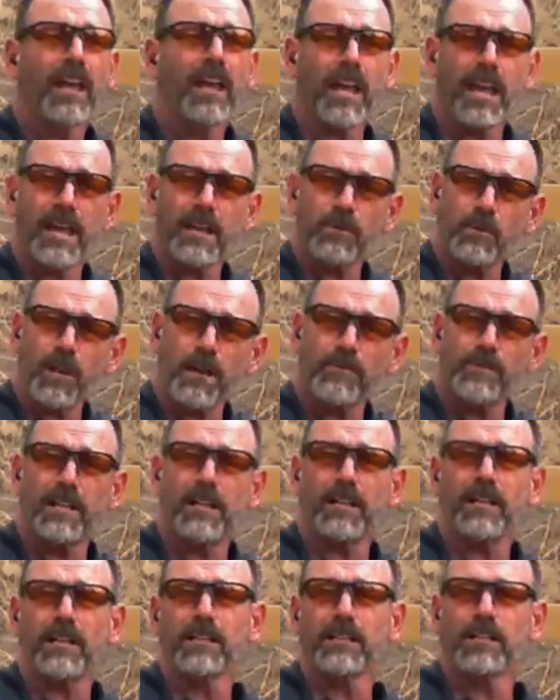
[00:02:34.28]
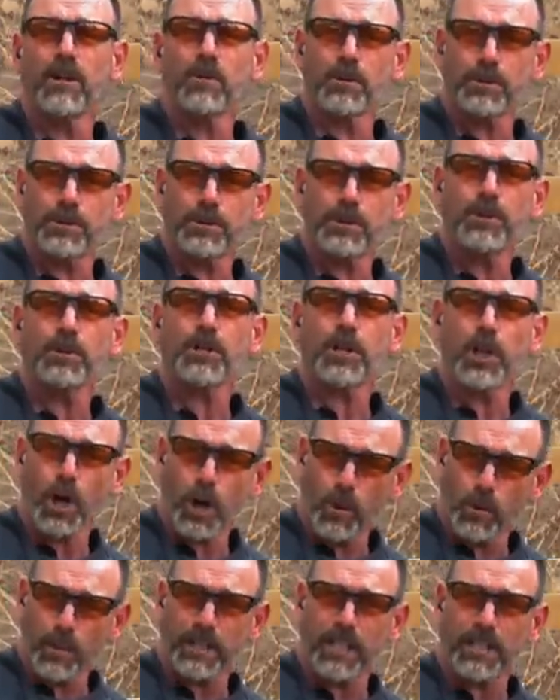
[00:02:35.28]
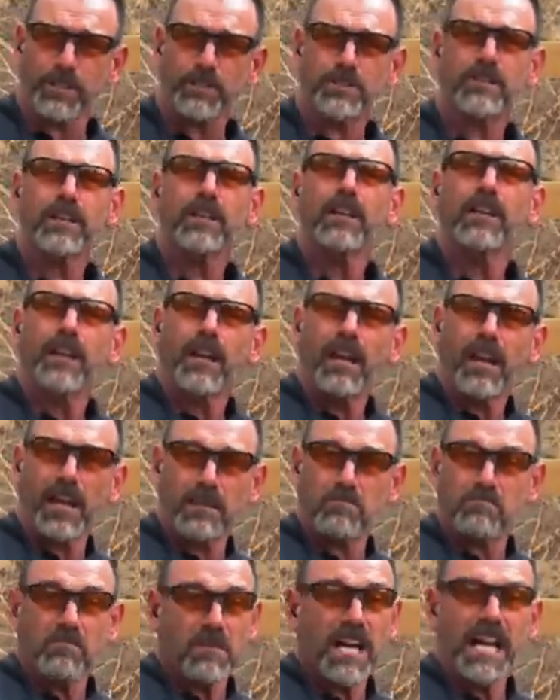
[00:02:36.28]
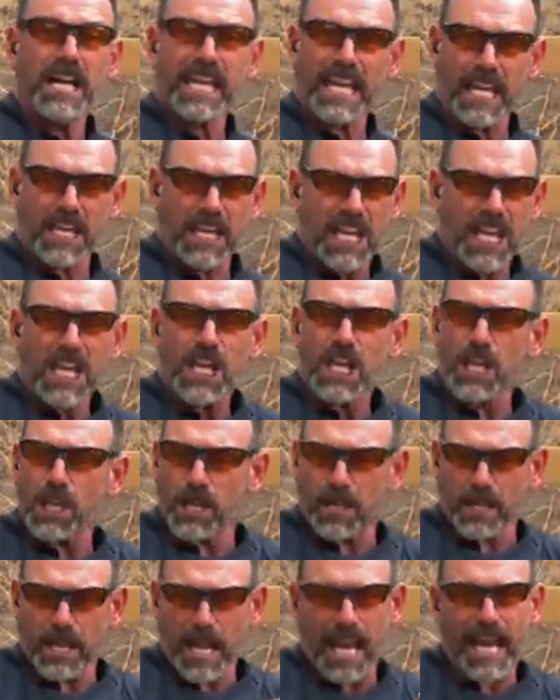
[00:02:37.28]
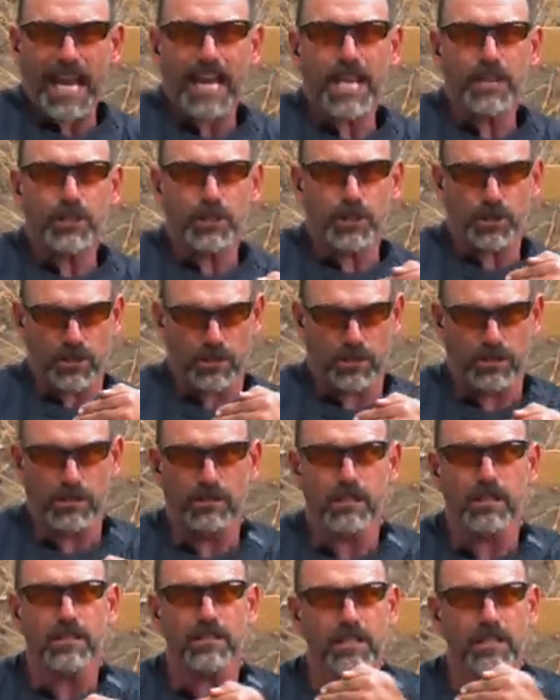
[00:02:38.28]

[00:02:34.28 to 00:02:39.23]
And we have a lower third co-witness. And again, as the